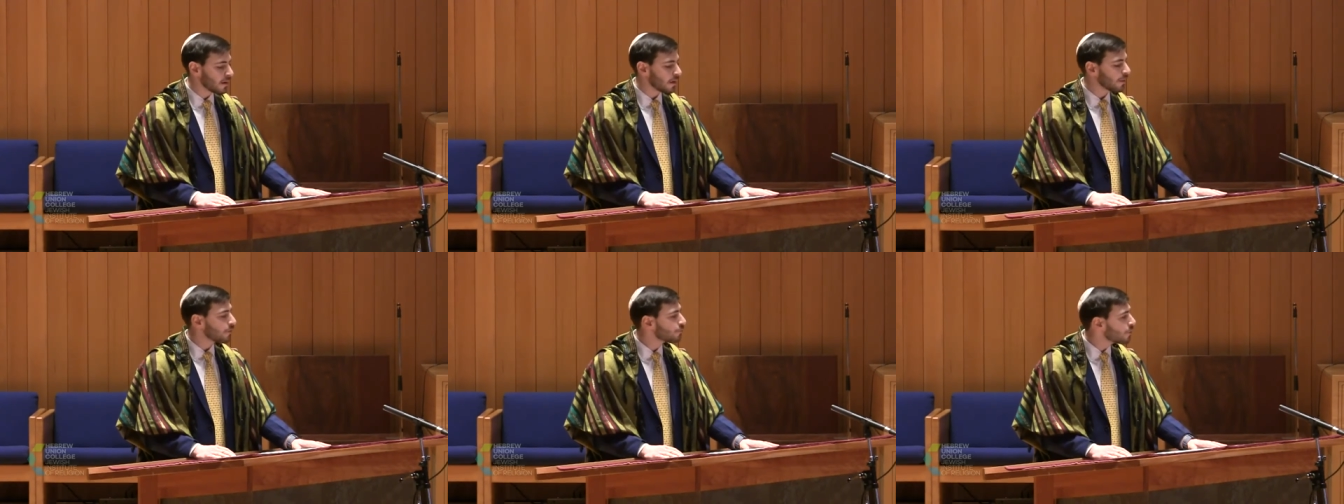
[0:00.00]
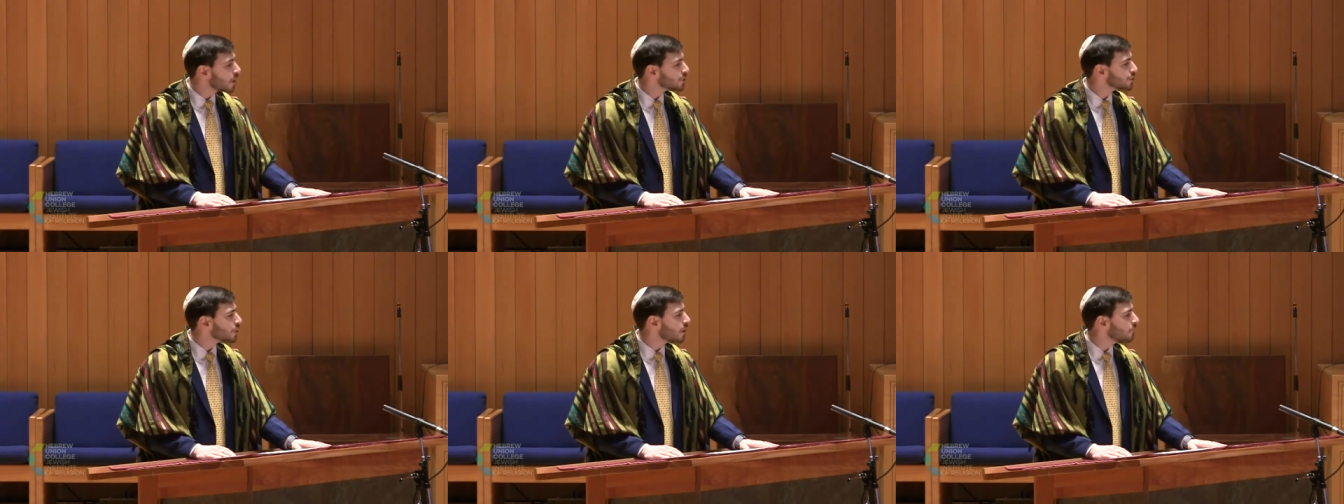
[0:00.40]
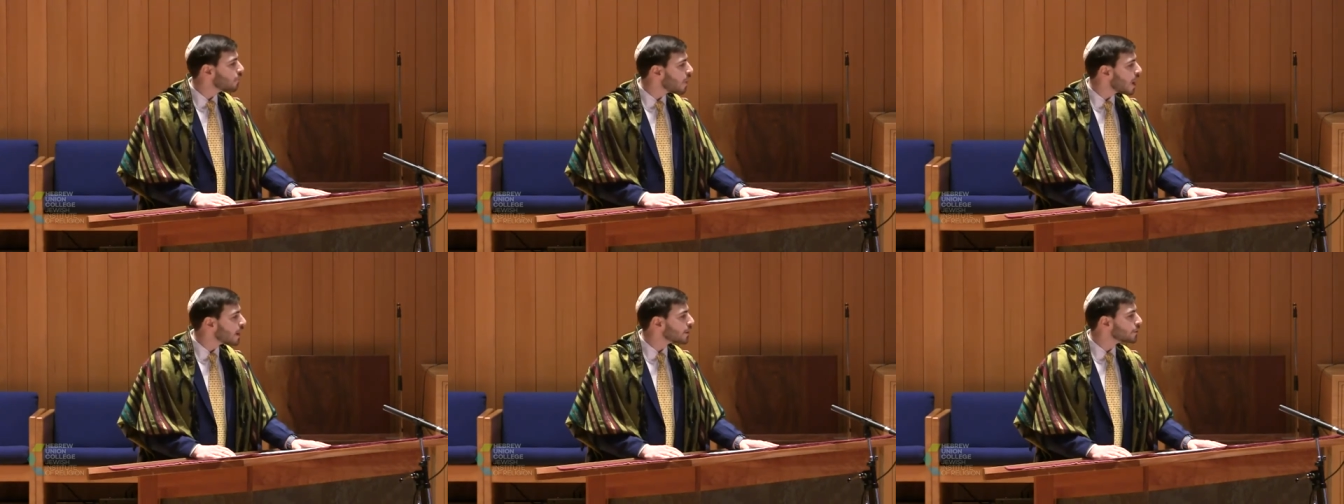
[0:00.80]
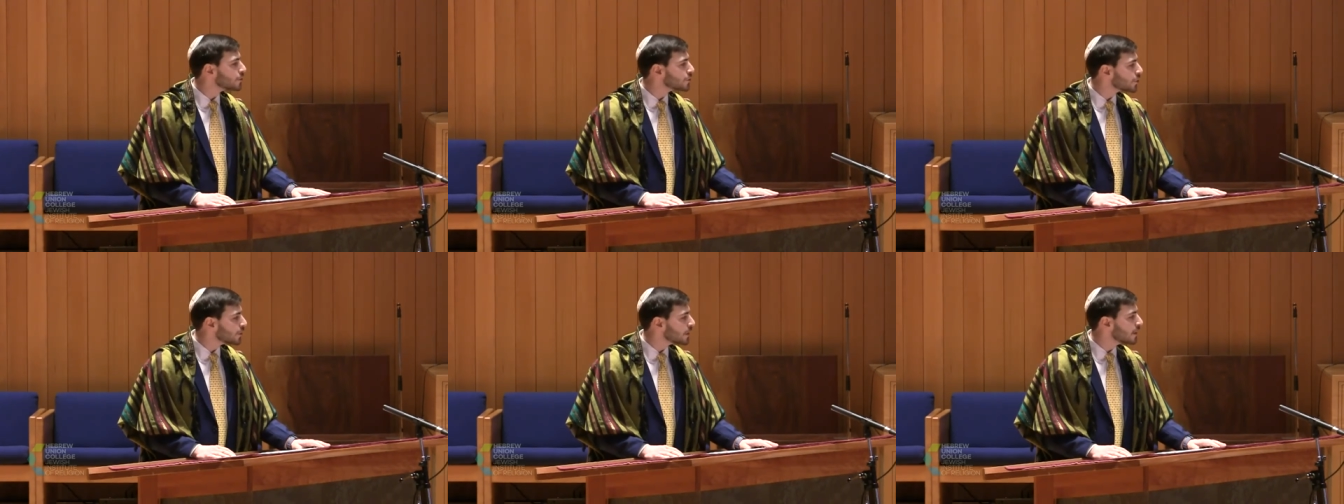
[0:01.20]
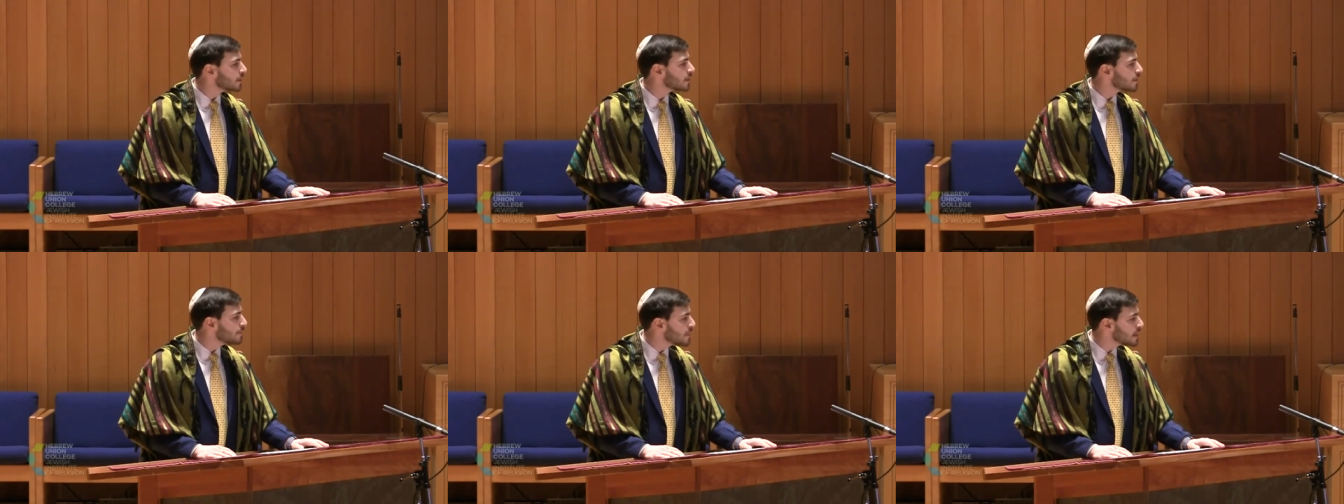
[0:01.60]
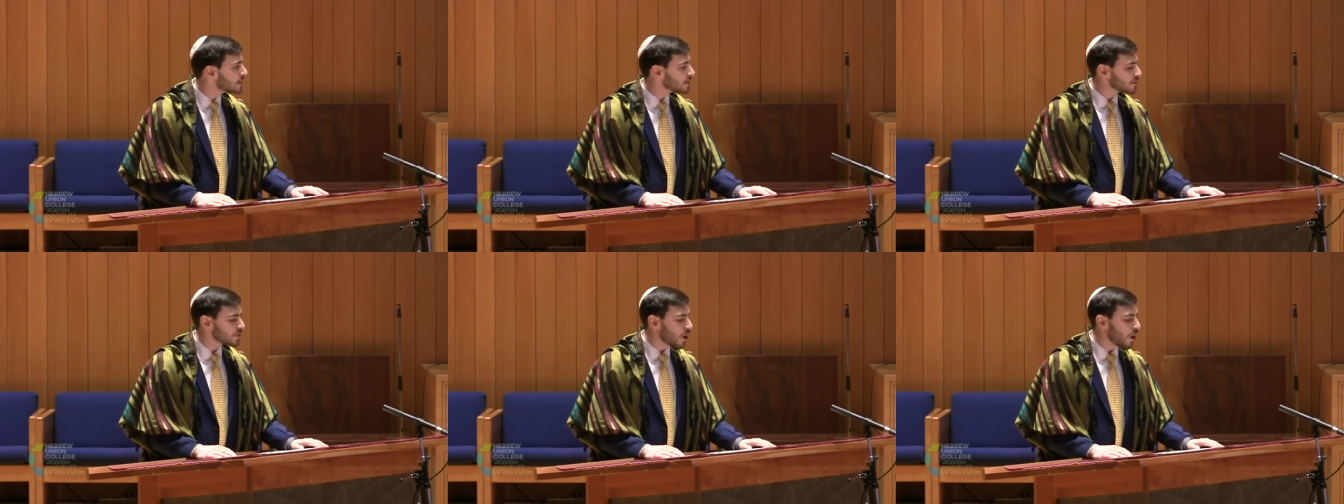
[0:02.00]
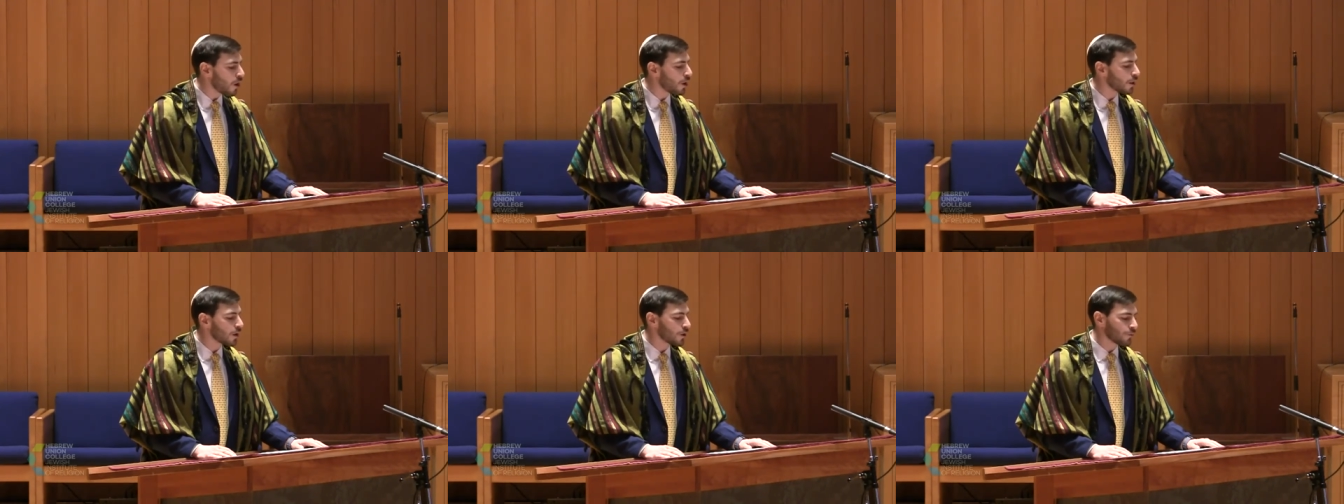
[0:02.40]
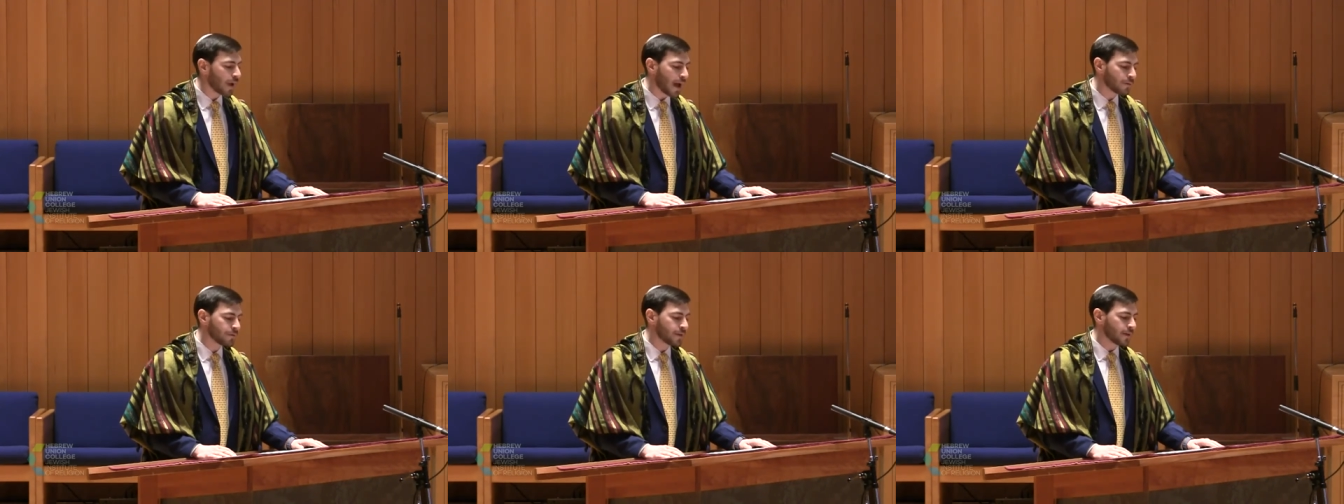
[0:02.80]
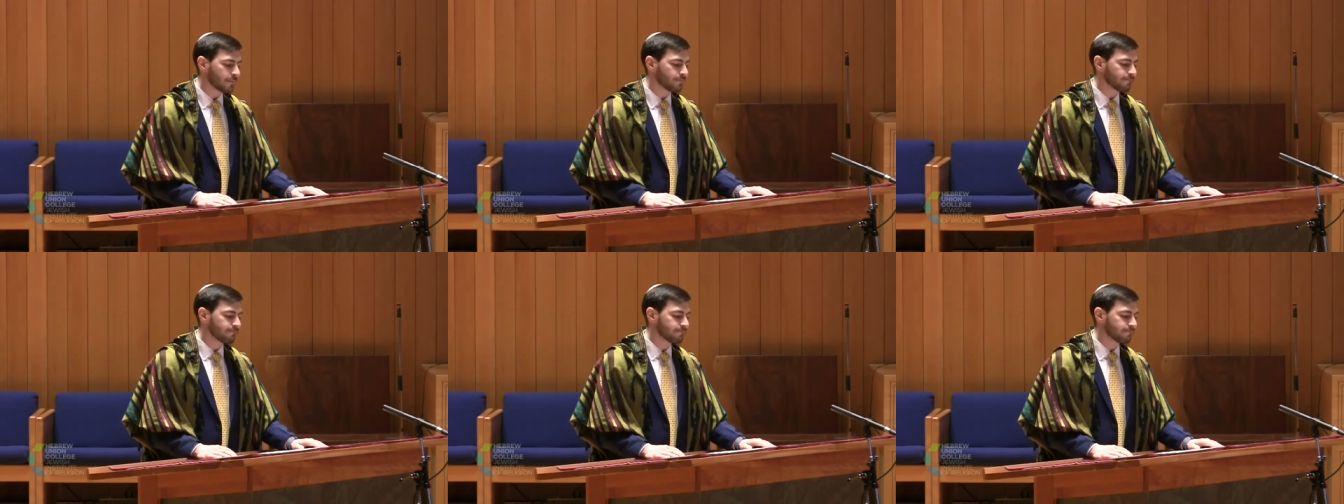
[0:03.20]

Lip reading: the rush of water turning to mist all around him.